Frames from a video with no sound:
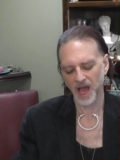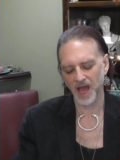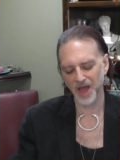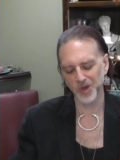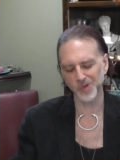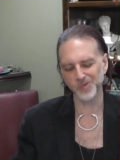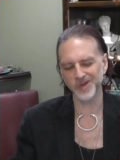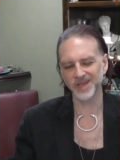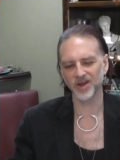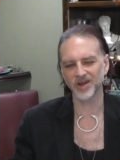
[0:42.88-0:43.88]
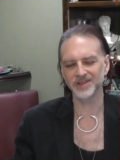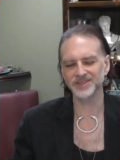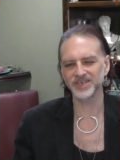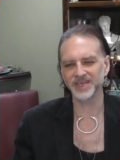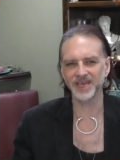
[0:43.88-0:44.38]
Uh, we are
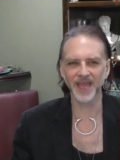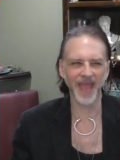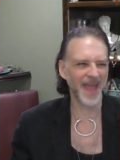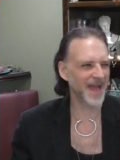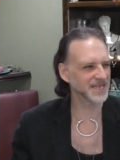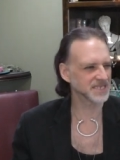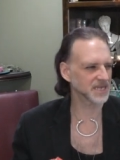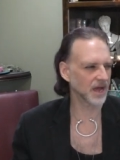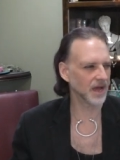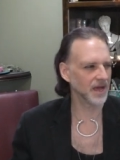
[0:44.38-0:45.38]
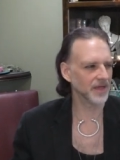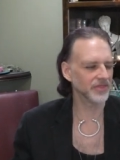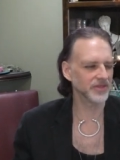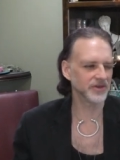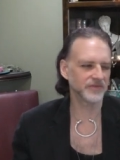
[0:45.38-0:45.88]
looking at uh,
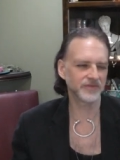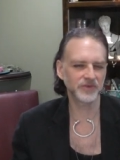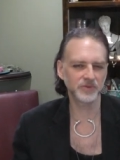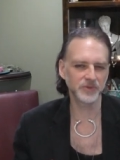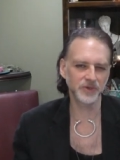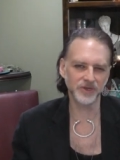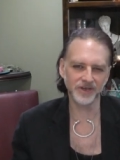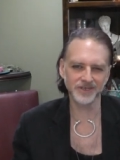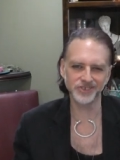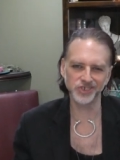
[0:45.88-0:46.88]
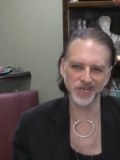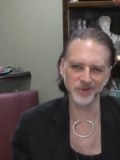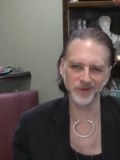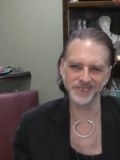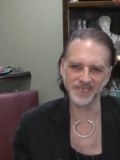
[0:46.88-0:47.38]
the full moon on
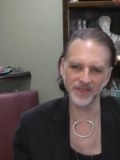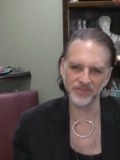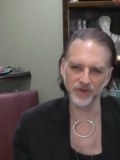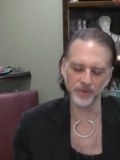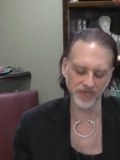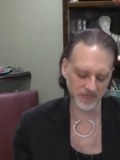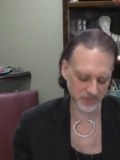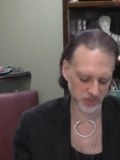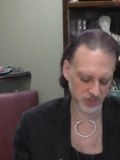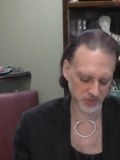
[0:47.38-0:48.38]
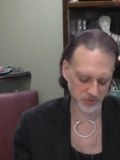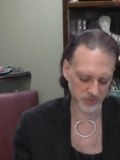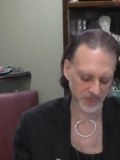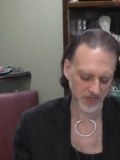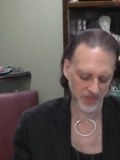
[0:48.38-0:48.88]
January 10th, going
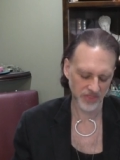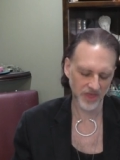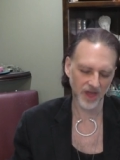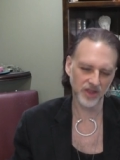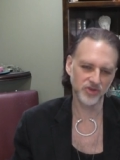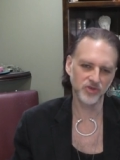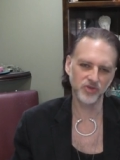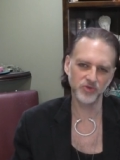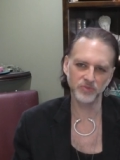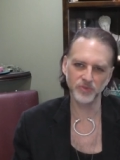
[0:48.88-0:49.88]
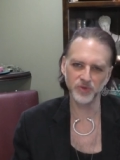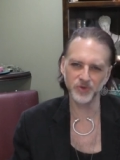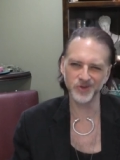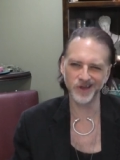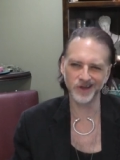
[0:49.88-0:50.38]
to the new
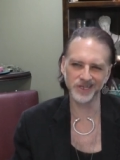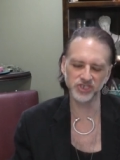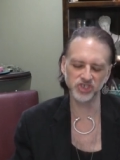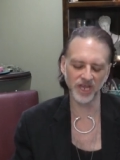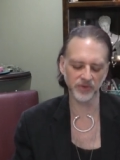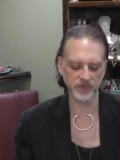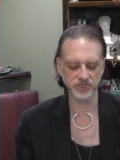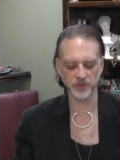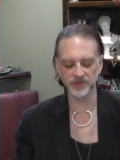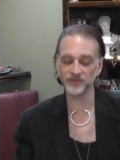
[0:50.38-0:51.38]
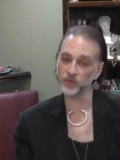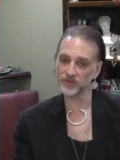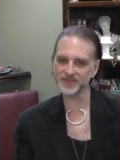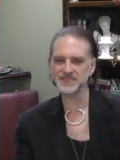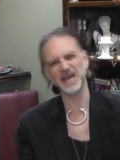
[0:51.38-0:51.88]
moon on January
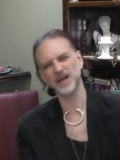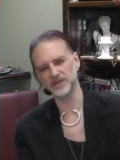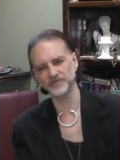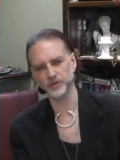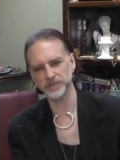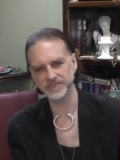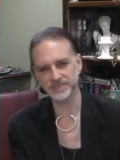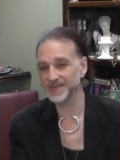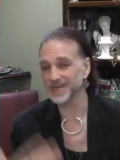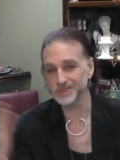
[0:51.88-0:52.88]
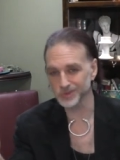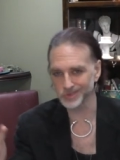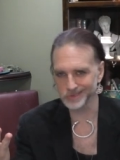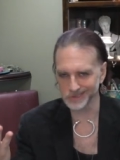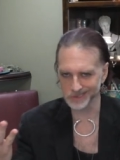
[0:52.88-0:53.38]
24th, exactly 14 days, which
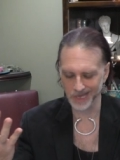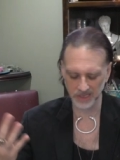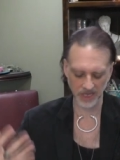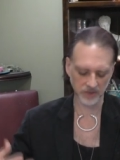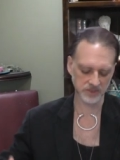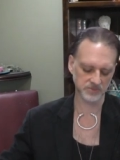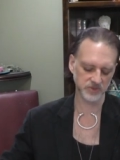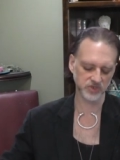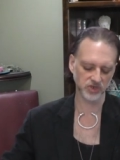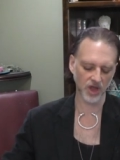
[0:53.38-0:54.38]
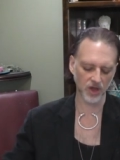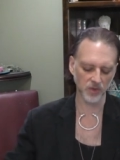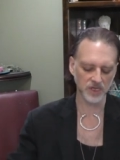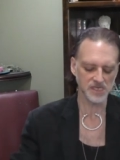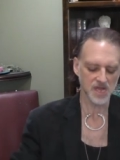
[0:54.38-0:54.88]
is exactly how it's supposed to go.